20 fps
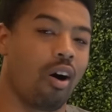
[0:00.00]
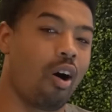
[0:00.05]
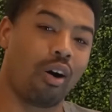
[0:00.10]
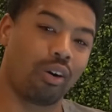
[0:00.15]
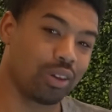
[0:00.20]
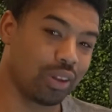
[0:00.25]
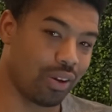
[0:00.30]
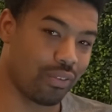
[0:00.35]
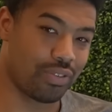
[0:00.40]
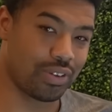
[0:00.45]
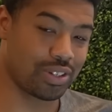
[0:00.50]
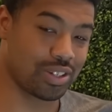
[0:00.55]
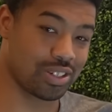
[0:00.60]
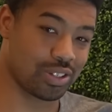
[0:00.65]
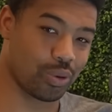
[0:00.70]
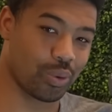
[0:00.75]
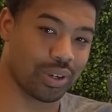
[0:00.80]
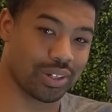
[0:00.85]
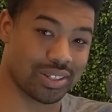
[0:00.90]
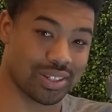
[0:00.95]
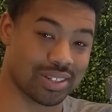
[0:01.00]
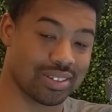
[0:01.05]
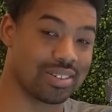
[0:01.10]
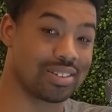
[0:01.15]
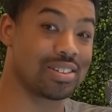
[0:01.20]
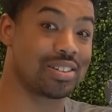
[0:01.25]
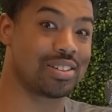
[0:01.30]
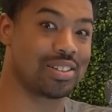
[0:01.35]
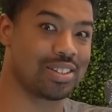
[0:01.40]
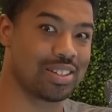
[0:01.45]
All of this is going to
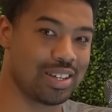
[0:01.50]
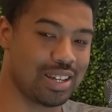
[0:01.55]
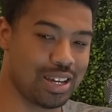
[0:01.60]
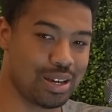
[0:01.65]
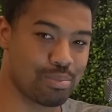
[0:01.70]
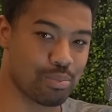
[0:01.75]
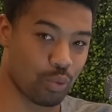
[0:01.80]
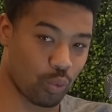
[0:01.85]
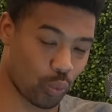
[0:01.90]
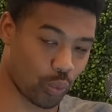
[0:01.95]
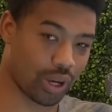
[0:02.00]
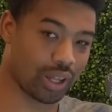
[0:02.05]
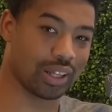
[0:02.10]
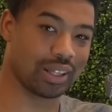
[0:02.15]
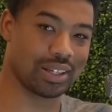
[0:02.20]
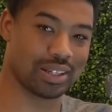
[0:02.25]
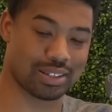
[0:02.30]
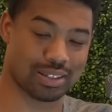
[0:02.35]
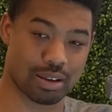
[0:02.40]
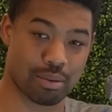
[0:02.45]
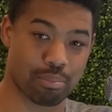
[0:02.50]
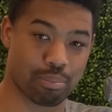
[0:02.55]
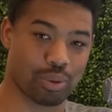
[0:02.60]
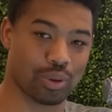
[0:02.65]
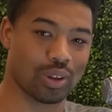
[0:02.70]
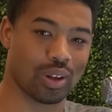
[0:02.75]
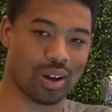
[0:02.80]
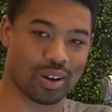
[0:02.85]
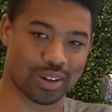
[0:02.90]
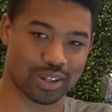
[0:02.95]
seem really
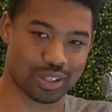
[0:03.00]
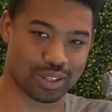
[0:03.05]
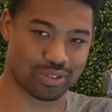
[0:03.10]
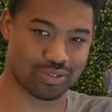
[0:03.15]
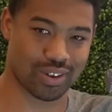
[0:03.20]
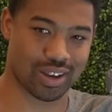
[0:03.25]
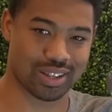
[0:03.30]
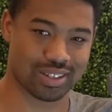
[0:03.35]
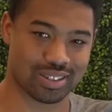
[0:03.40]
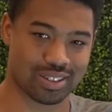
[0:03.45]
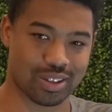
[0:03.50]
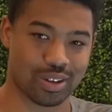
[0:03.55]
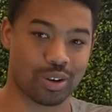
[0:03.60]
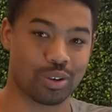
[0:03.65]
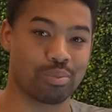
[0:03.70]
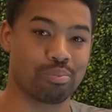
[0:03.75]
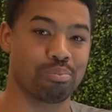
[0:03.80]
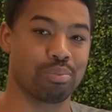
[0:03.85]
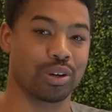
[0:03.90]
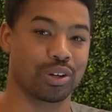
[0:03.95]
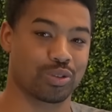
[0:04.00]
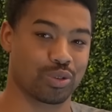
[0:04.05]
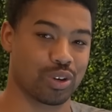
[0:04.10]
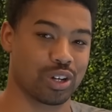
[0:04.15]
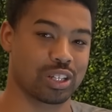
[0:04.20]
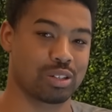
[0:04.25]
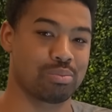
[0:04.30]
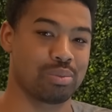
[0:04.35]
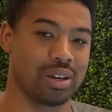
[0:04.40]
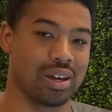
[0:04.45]
simple on its face though, but
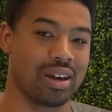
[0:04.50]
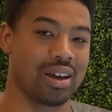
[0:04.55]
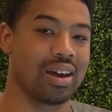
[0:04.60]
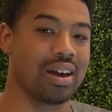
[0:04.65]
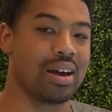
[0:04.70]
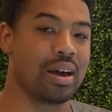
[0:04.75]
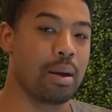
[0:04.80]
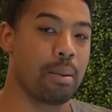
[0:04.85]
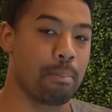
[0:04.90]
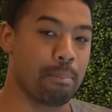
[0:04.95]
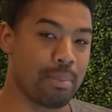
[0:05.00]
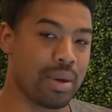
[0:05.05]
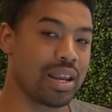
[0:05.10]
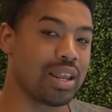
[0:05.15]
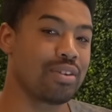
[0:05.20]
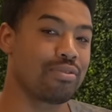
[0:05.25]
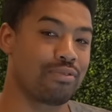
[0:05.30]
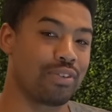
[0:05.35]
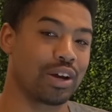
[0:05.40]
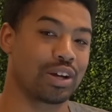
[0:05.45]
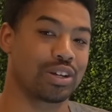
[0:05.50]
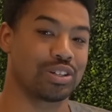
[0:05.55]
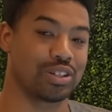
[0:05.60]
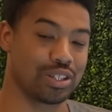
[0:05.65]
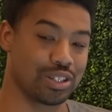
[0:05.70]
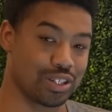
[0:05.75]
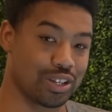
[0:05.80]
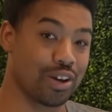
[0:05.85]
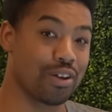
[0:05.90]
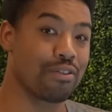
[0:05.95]
trust me, many
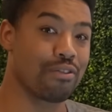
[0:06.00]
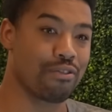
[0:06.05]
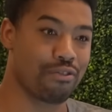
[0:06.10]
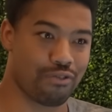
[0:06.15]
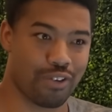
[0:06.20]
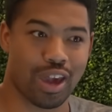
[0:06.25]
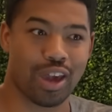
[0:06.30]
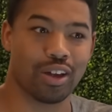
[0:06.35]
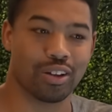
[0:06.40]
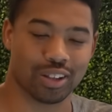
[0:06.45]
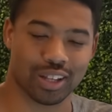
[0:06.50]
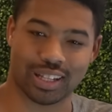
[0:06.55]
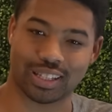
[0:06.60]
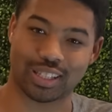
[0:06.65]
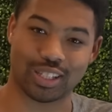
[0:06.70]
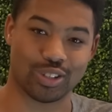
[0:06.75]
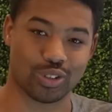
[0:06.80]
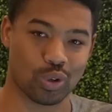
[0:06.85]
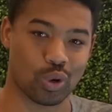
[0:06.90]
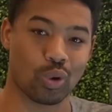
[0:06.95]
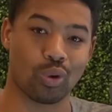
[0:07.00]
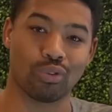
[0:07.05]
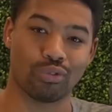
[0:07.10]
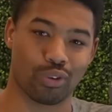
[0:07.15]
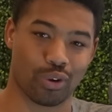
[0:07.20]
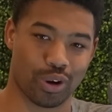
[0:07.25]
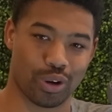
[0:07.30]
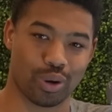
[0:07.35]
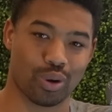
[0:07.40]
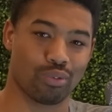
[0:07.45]
fictions fail at this
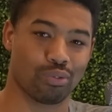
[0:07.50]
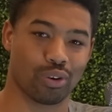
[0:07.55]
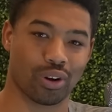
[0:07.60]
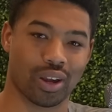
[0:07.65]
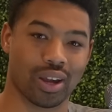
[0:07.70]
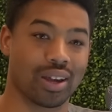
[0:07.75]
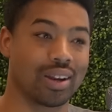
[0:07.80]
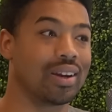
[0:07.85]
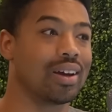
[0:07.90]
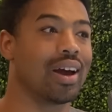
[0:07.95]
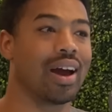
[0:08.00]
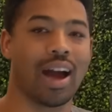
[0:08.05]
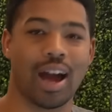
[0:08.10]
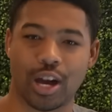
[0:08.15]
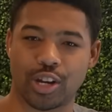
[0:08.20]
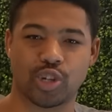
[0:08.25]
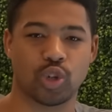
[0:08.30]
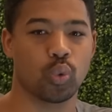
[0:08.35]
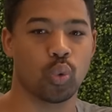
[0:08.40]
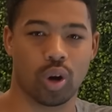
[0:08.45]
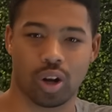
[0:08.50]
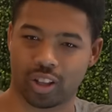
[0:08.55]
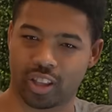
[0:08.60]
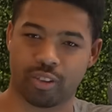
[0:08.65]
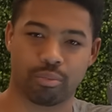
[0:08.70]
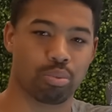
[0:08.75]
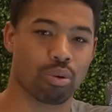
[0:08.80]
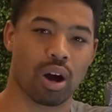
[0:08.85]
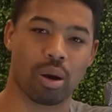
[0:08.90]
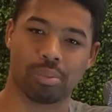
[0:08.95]
over and over again, as you all
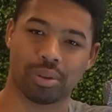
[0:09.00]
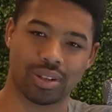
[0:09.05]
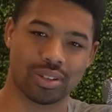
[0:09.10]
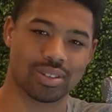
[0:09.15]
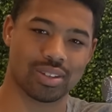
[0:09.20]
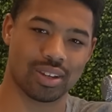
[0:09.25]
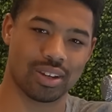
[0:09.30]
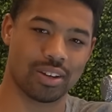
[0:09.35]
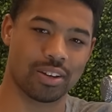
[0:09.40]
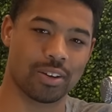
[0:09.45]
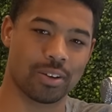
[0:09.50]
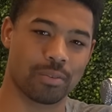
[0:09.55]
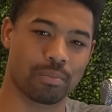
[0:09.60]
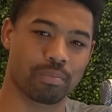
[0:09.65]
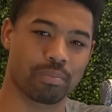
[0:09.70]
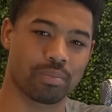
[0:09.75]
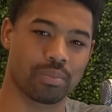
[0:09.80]
have probably seen.